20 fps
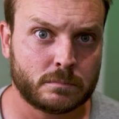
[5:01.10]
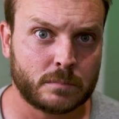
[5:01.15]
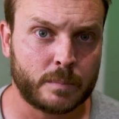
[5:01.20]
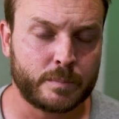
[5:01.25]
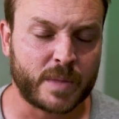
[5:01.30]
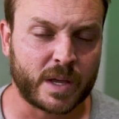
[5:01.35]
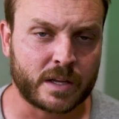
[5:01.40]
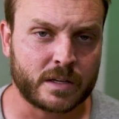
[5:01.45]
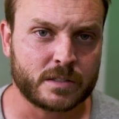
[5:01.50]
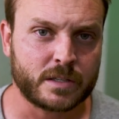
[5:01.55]

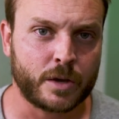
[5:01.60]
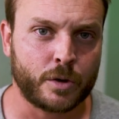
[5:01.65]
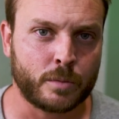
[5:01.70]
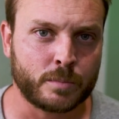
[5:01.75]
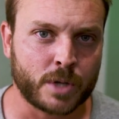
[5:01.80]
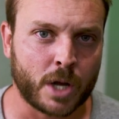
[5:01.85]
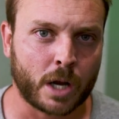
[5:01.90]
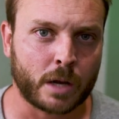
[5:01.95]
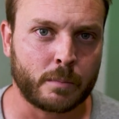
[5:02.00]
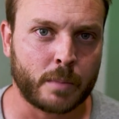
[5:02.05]
I'm not gonna say who I'm
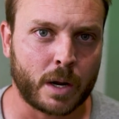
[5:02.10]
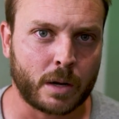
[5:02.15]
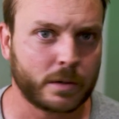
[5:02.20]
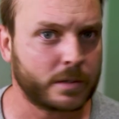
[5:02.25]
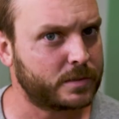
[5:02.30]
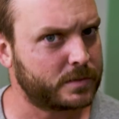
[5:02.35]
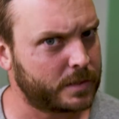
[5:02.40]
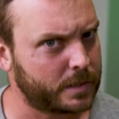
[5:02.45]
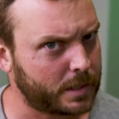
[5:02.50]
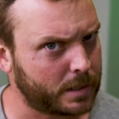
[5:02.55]
talking about,
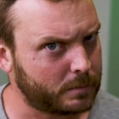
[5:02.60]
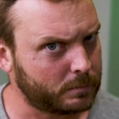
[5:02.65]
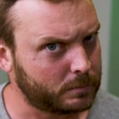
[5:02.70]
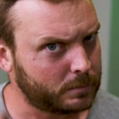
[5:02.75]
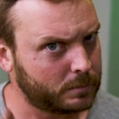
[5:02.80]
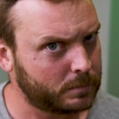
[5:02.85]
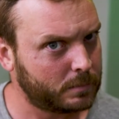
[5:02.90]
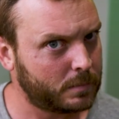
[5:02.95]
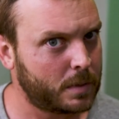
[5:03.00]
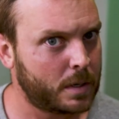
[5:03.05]
because then I'm,
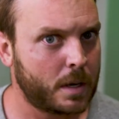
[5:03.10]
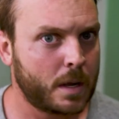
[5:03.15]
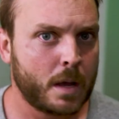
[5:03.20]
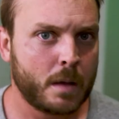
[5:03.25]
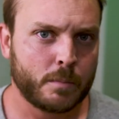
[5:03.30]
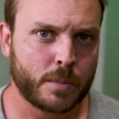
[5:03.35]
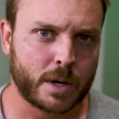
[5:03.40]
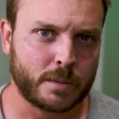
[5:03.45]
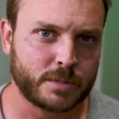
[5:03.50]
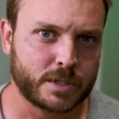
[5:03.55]

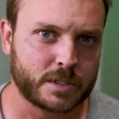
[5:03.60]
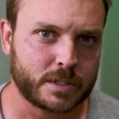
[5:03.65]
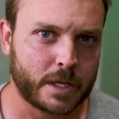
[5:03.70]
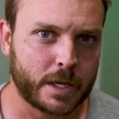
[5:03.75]
but I'm just